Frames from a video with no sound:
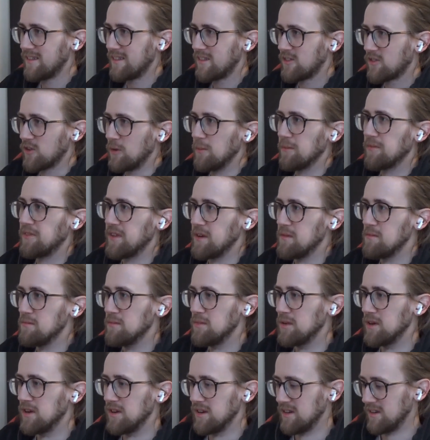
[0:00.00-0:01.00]
something,
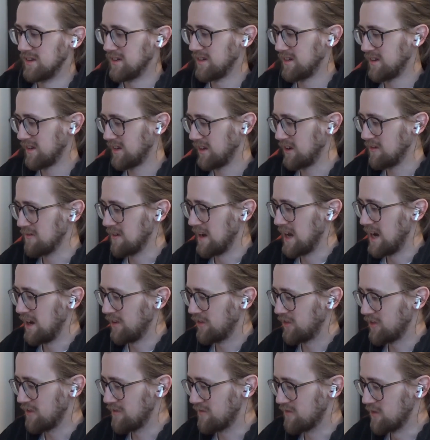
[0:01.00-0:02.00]
but you're
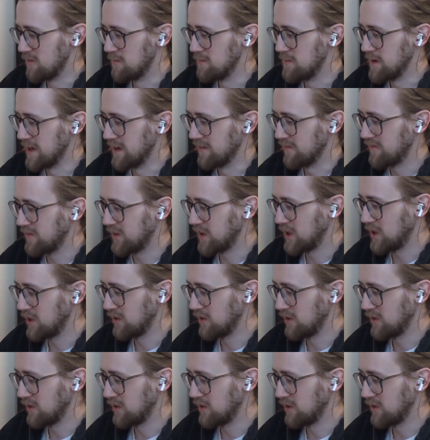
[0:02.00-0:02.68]
allowed to for a bit for